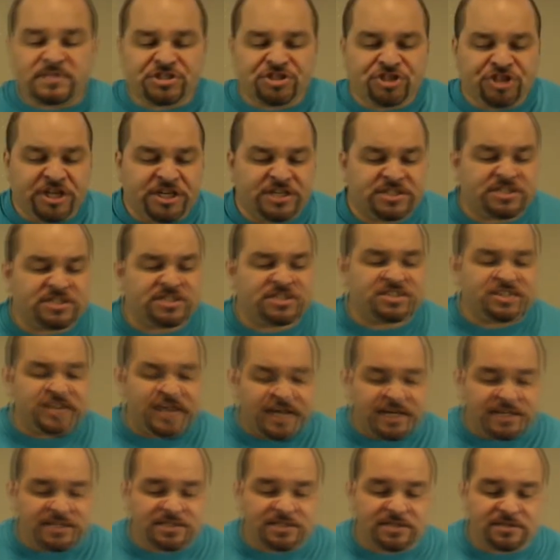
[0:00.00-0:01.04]
Jesus
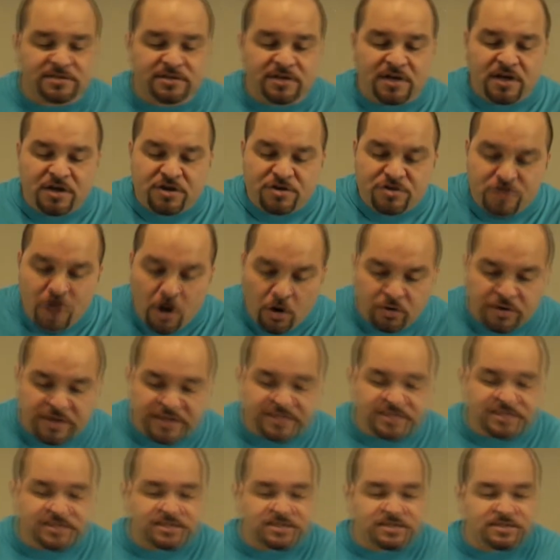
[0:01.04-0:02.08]
says,
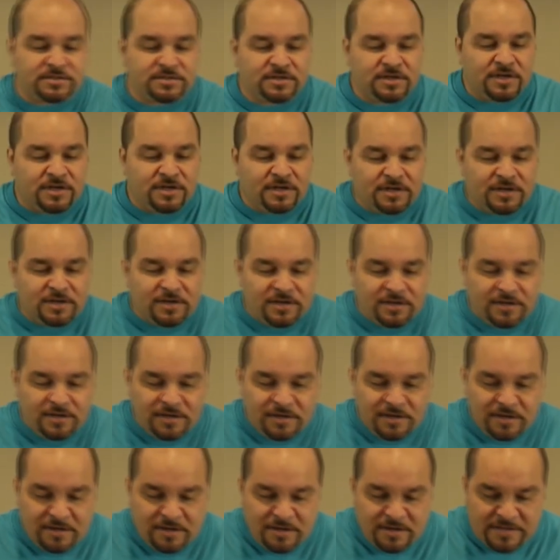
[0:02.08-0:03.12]
notice
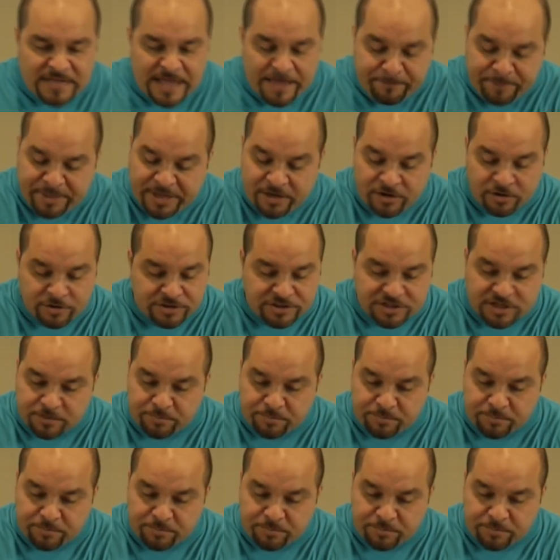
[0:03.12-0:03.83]
that Peter is